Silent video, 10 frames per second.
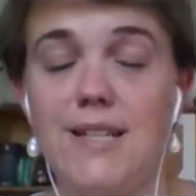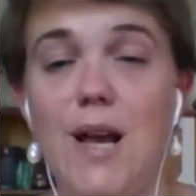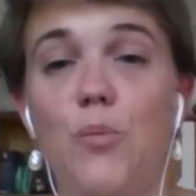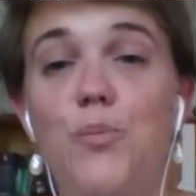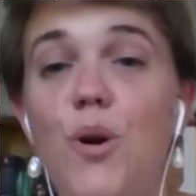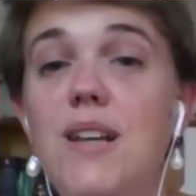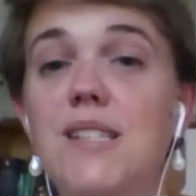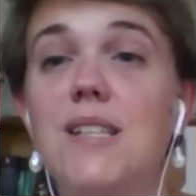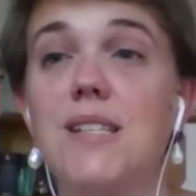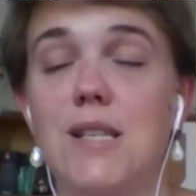Now,
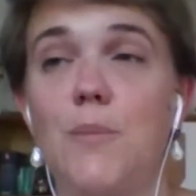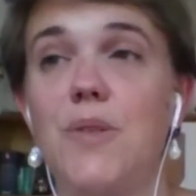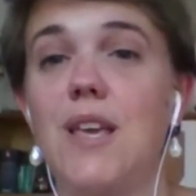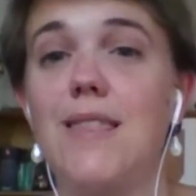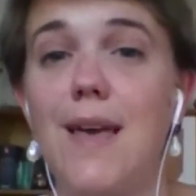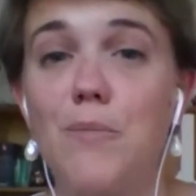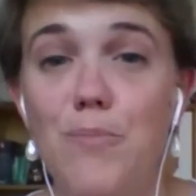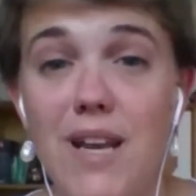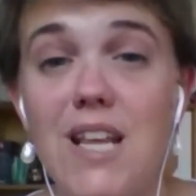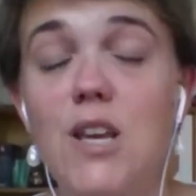pricing is something that
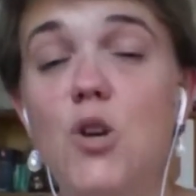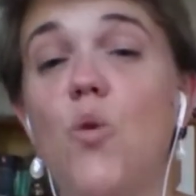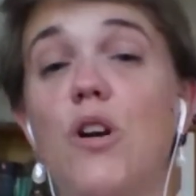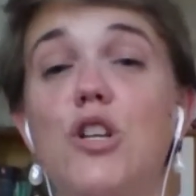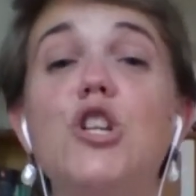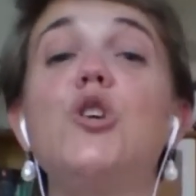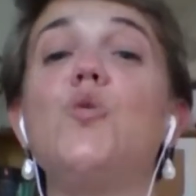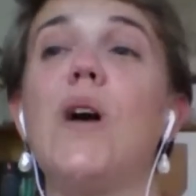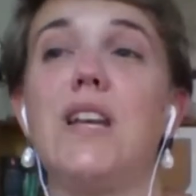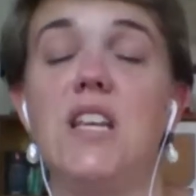many who are
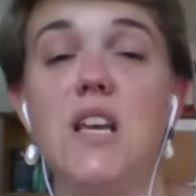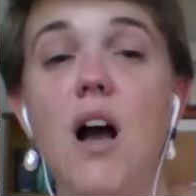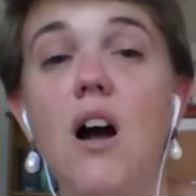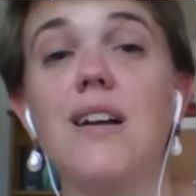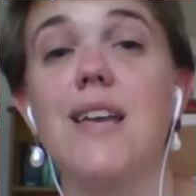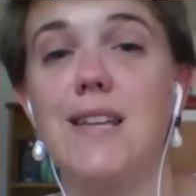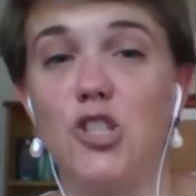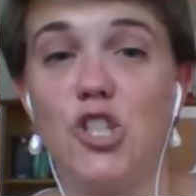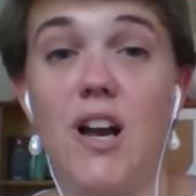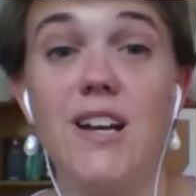new and young in
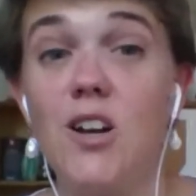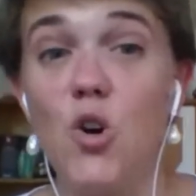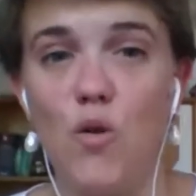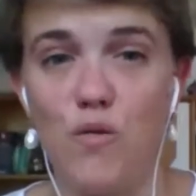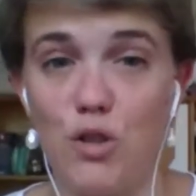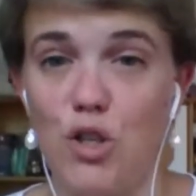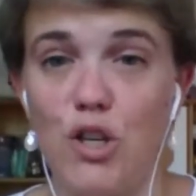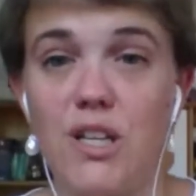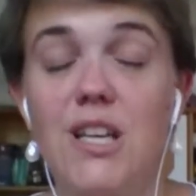China overlook.